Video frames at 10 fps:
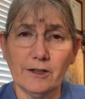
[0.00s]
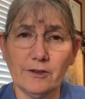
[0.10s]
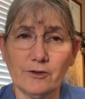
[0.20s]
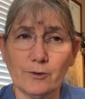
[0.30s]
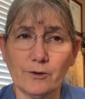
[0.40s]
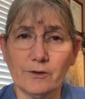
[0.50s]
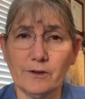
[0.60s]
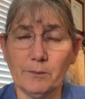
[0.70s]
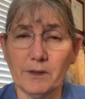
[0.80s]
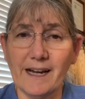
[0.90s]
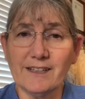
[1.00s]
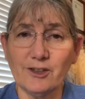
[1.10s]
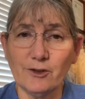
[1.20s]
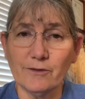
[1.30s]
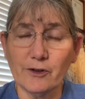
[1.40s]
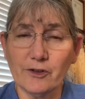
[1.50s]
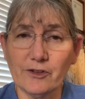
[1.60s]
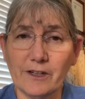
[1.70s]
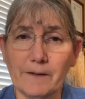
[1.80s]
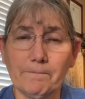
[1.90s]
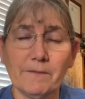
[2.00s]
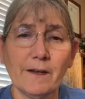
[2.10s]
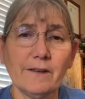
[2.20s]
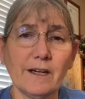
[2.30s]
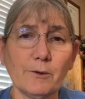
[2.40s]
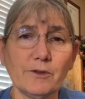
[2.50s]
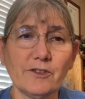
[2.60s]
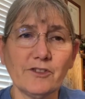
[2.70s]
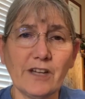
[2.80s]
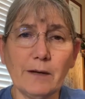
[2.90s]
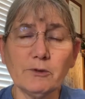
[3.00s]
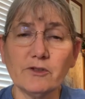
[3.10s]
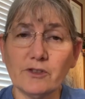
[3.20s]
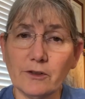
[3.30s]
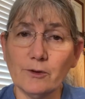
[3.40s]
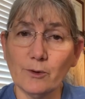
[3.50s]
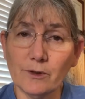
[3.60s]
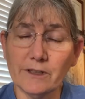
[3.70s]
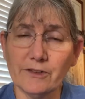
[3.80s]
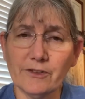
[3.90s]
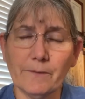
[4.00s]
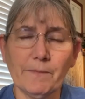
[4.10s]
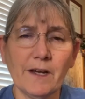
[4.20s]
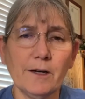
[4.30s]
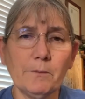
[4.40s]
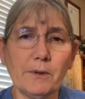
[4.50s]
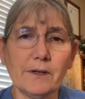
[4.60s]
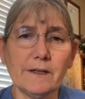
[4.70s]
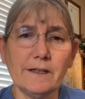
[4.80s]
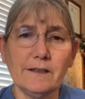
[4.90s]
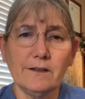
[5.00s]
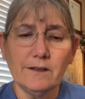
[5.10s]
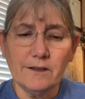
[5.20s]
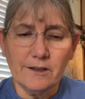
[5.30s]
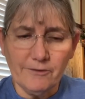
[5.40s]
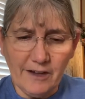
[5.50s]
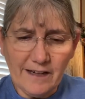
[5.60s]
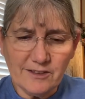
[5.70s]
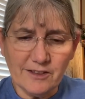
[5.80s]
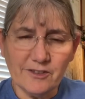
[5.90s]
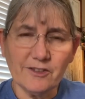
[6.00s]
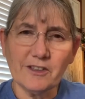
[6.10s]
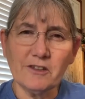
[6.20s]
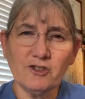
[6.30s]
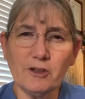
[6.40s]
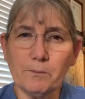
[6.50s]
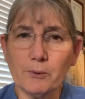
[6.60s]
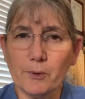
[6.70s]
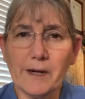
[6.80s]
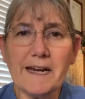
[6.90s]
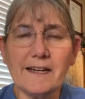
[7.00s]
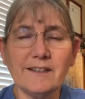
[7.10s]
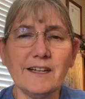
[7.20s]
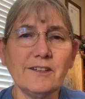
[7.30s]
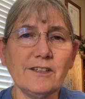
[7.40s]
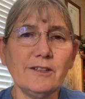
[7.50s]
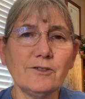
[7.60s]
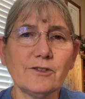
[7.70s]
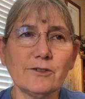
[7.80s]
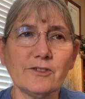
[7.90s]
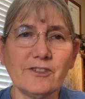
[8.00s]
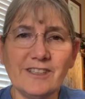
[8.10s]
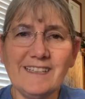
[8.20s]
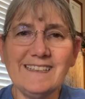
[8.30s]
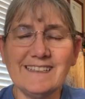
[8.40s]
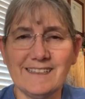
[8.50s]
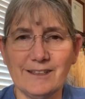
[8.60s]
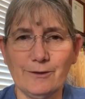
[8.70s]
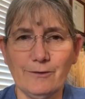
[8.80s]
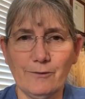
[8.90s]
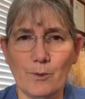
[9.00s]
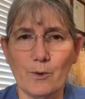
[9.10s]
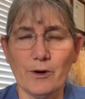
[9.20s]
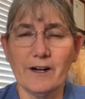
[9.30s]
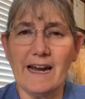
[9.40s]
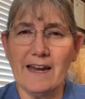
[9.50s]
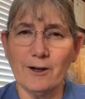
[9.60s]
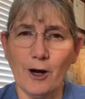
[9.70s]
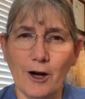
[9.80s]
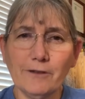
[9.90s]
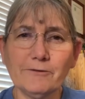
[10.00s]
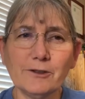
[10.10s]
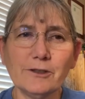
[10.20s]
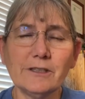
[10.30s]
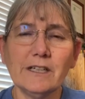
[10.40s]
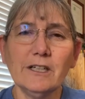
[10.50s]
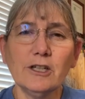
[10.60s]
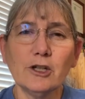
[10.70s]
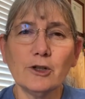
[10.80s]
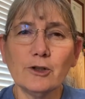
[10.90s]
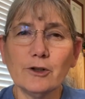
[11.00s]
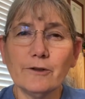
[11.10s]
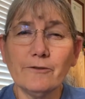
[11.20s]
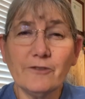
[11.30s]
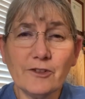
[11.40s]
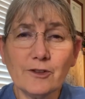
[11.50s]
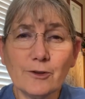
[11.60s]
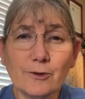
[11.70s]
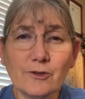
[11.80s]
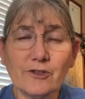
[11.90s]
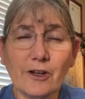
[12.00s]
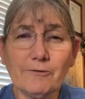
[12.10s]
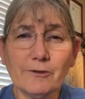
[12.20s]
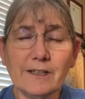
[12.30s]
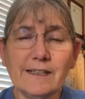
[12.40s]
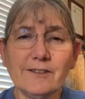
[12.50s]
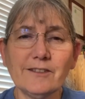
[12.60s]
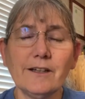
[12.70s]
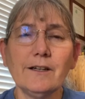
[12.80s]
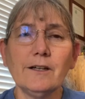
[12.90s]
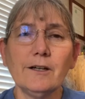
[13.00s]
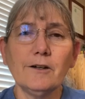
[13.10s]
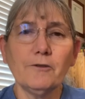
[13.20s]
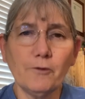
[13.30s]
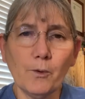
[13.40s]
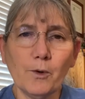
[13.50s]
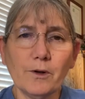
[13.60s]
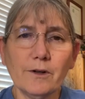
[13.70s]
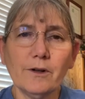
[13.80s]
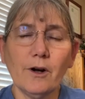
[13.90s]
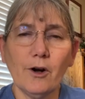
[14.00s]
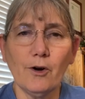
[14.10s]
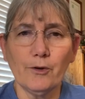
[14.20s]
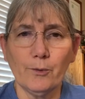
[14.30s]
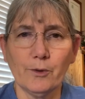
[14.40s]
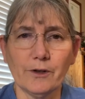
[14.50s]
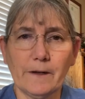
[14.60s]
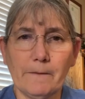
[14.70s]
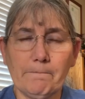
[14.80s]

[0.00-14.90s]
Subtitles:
historically Black university that was established in New Orleans. But the fact is that she prayed and interceded for and offered her physical sufferings for all the work.